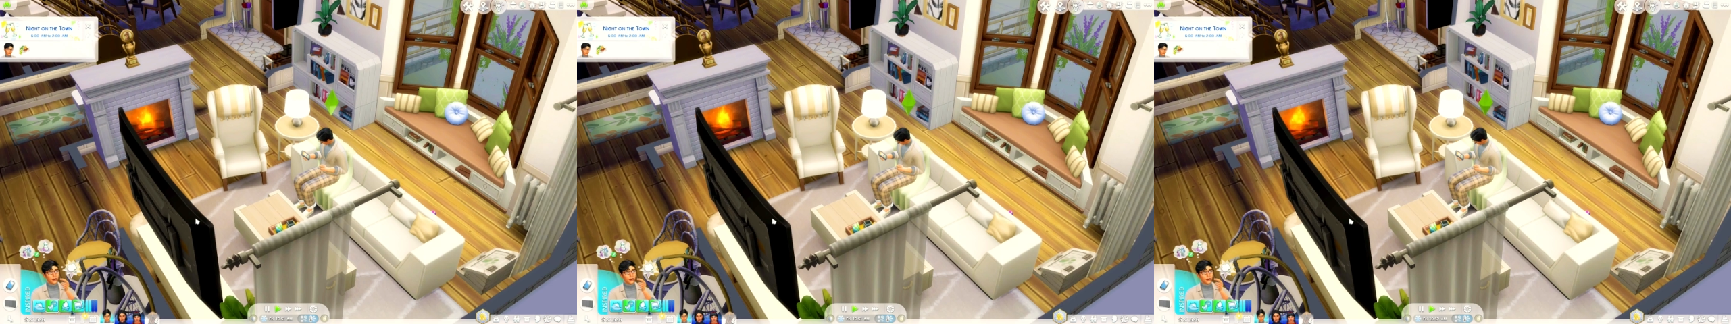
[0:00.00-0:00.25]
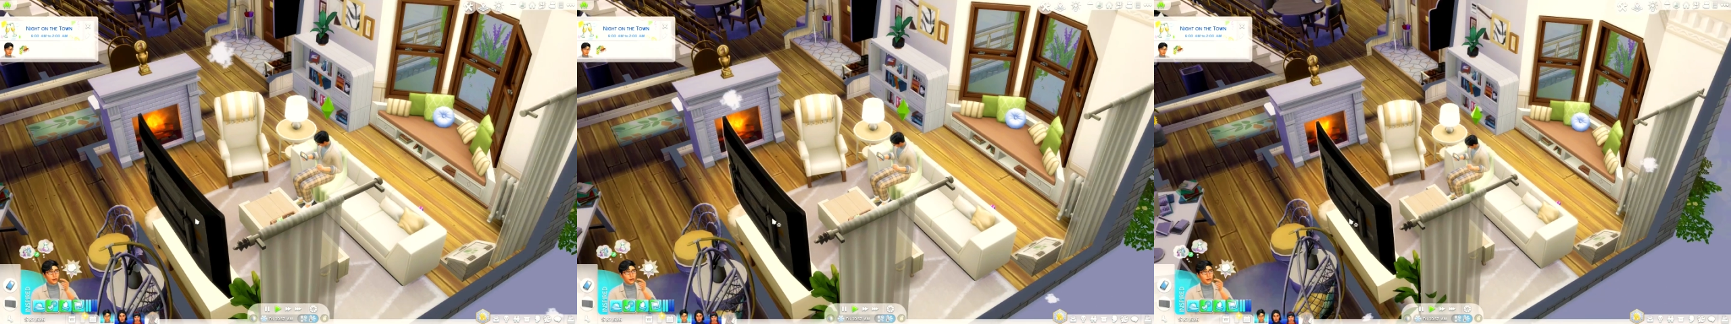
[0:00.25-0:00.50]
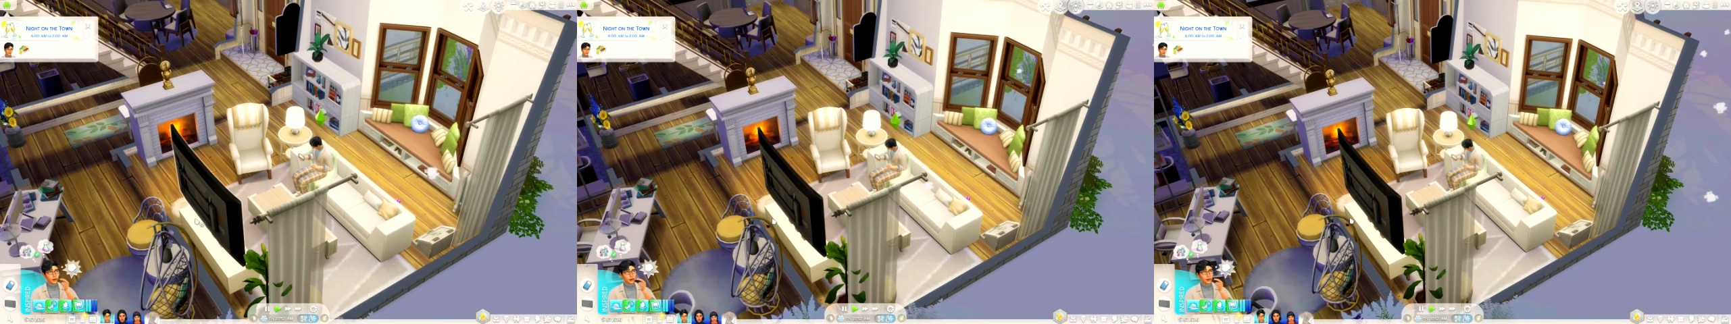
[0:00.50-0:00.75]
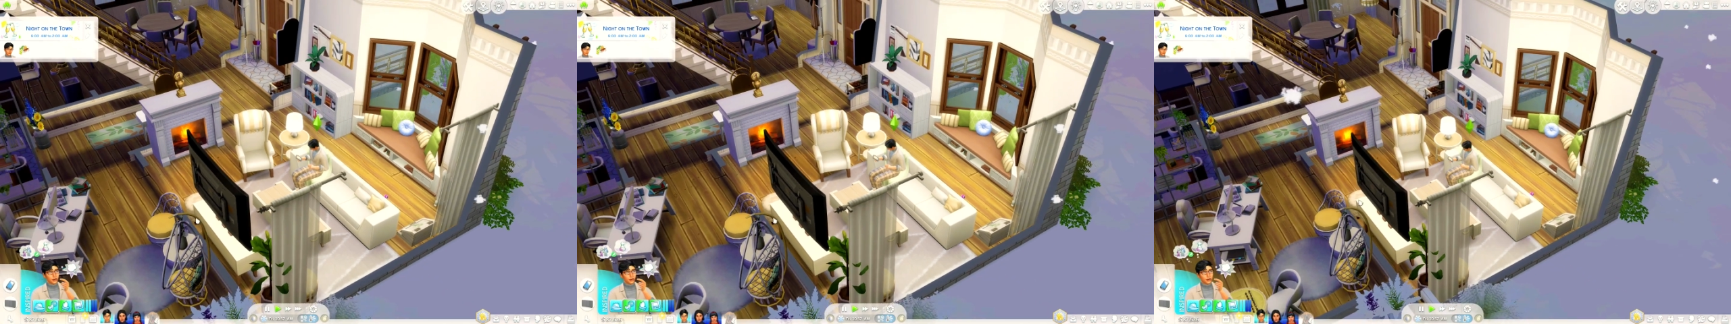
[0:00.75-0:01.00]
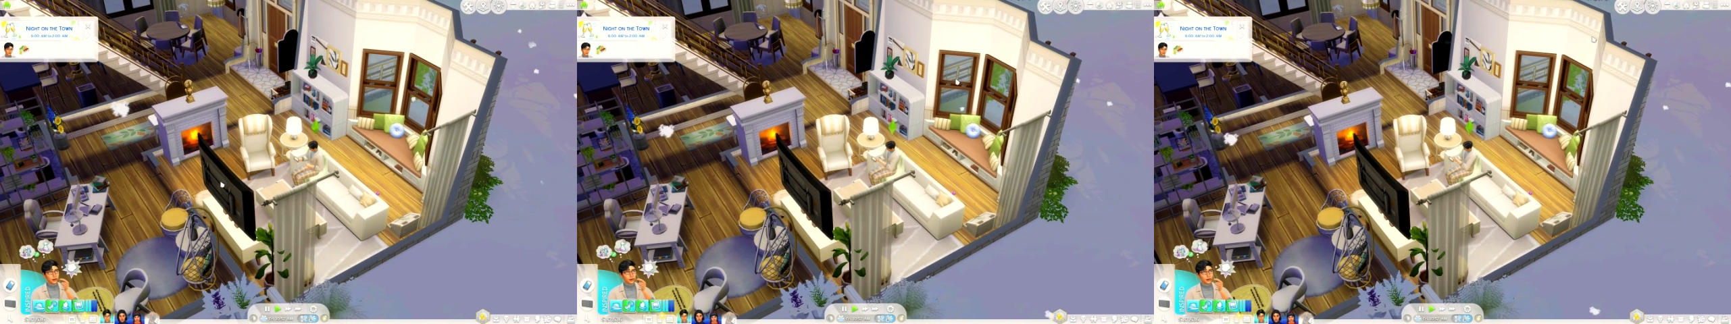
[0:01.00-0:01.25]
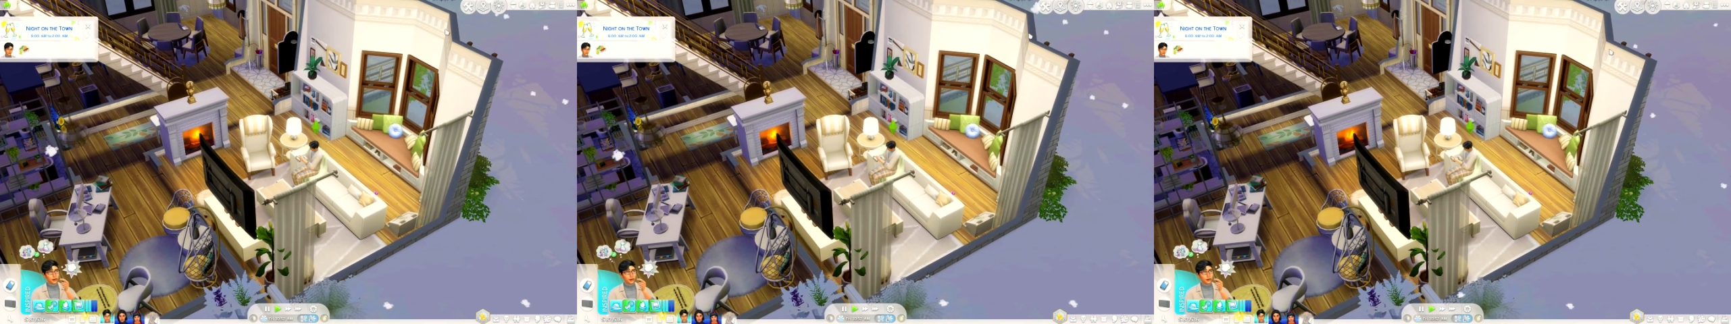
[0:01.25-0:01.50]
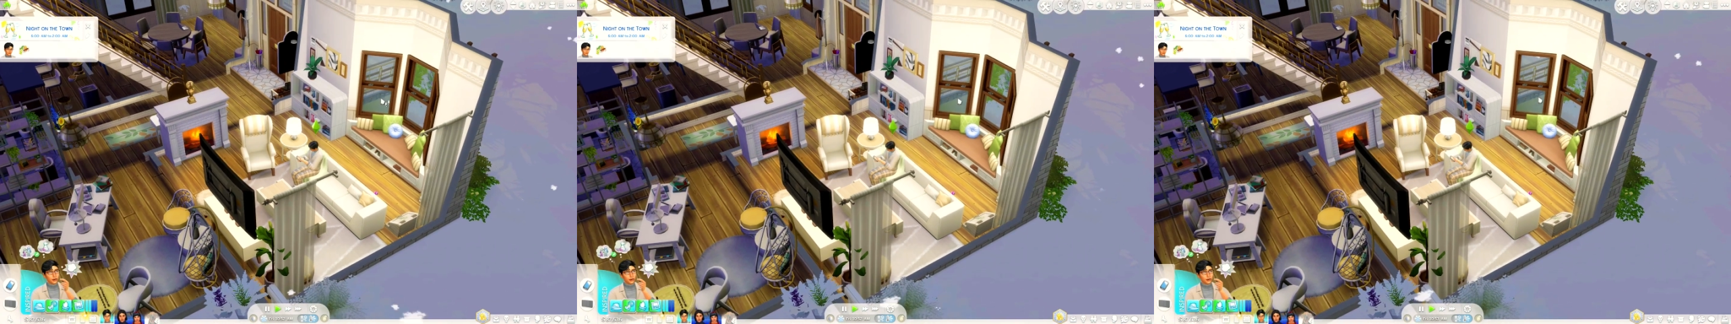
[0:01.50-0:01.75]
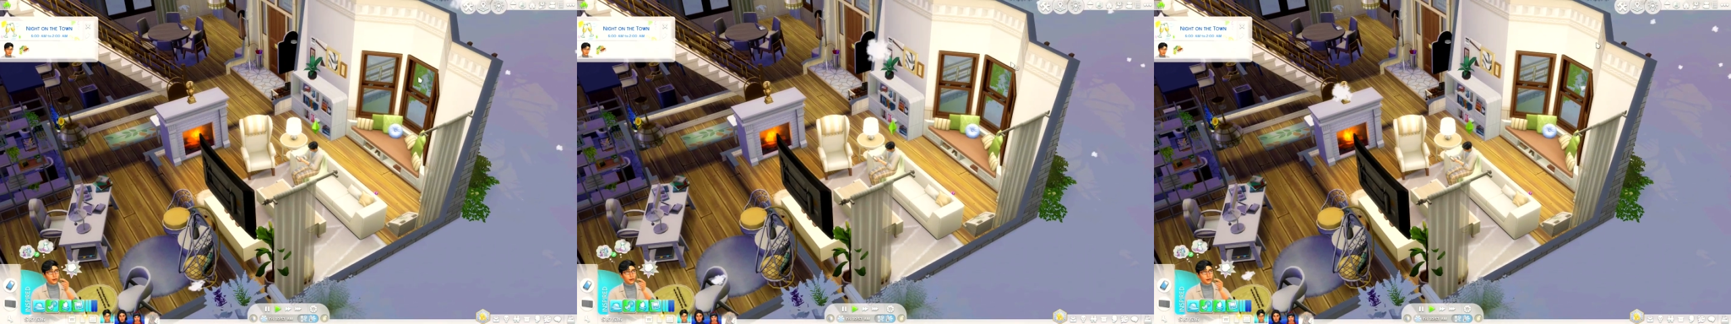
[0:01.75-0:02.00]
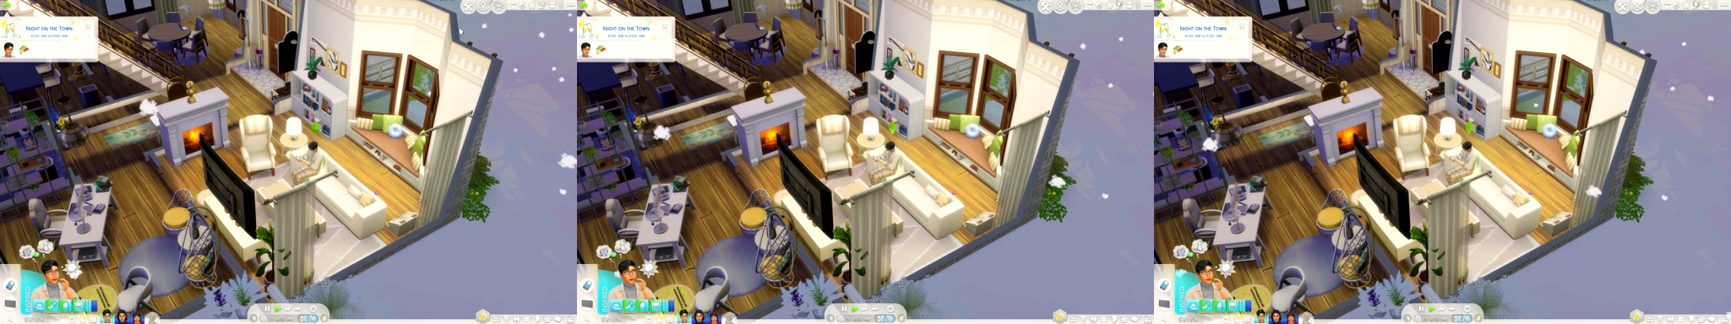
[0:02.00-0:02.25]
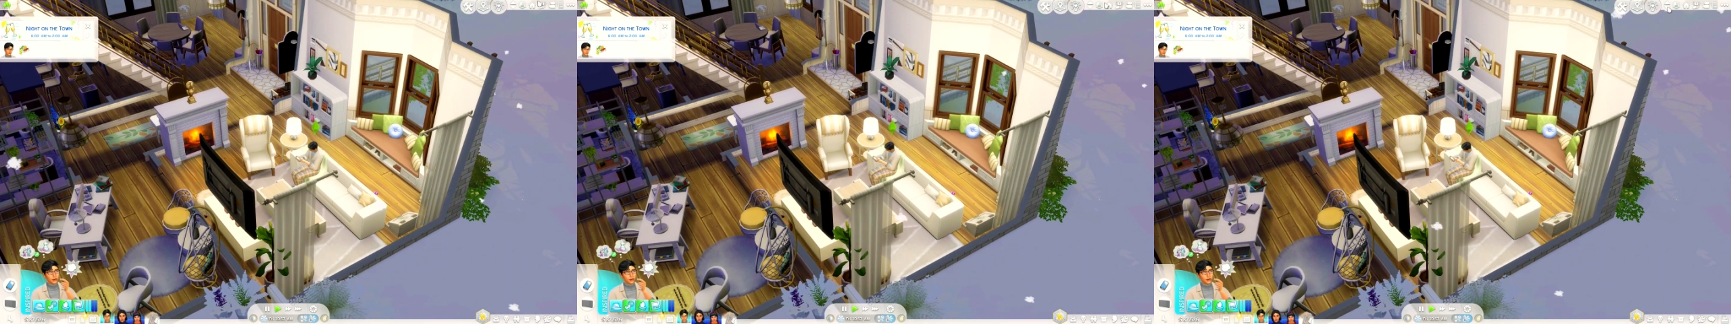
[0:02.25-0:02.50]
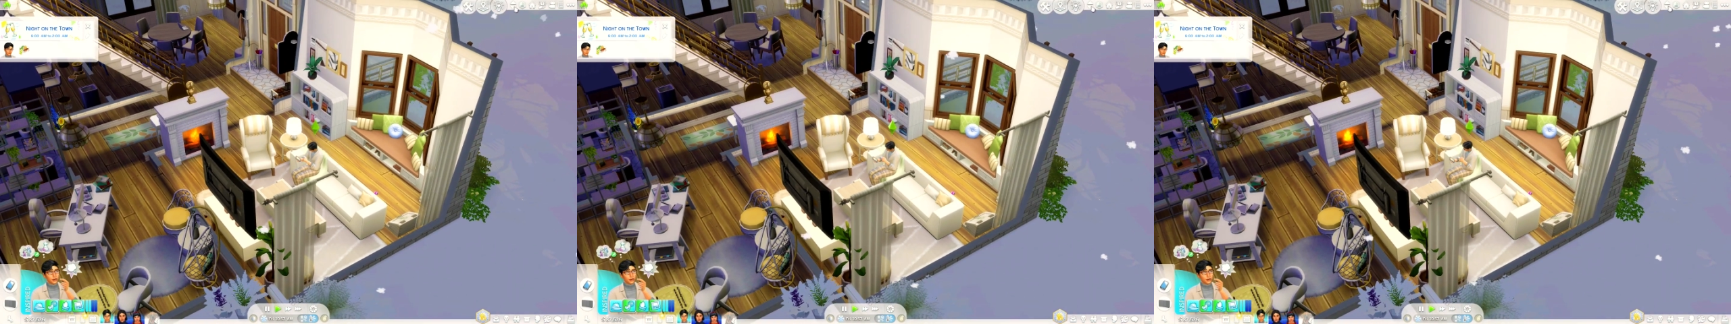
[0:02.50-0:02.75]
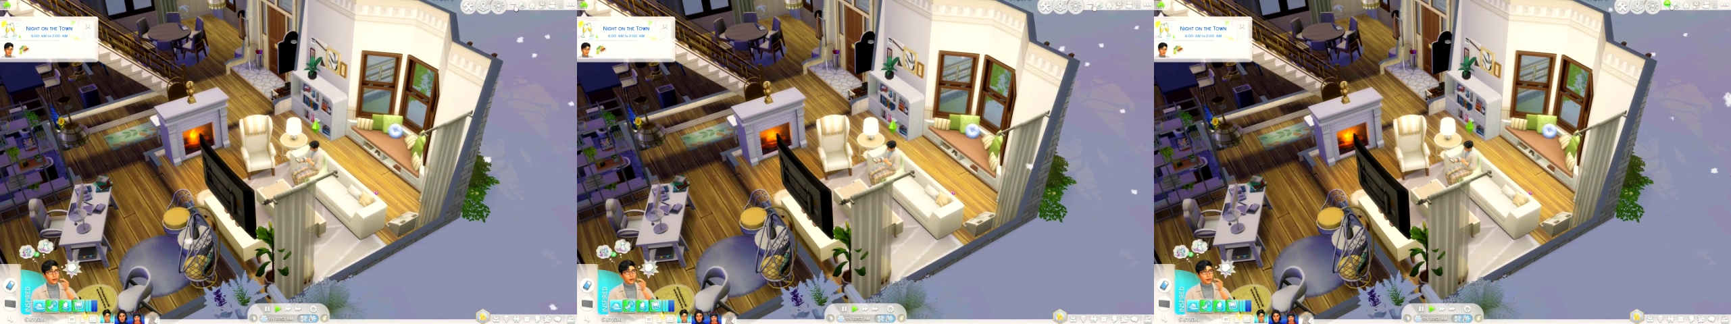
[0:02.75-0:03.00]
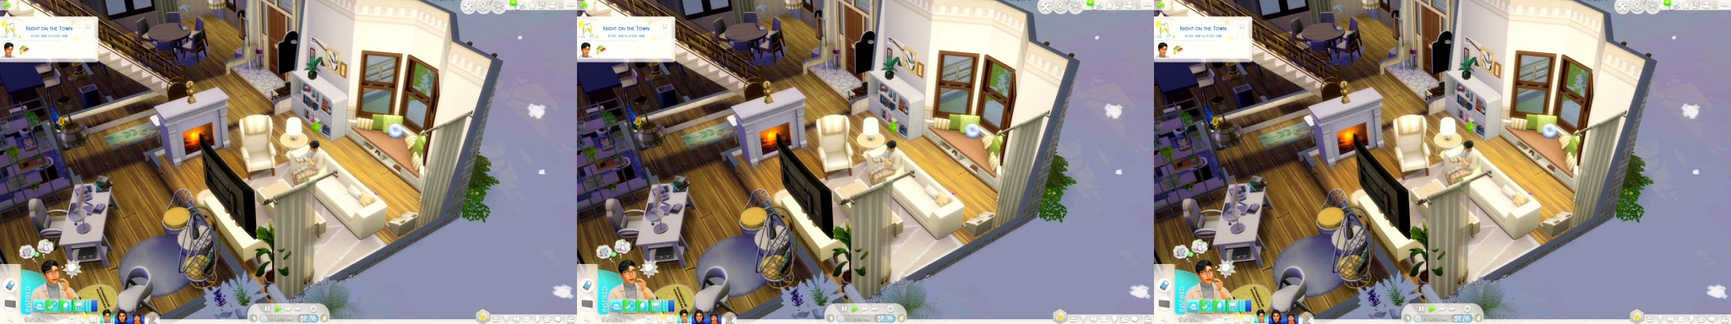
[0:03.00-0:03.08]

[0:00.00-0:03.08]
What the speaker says: [unreadable: no face in view]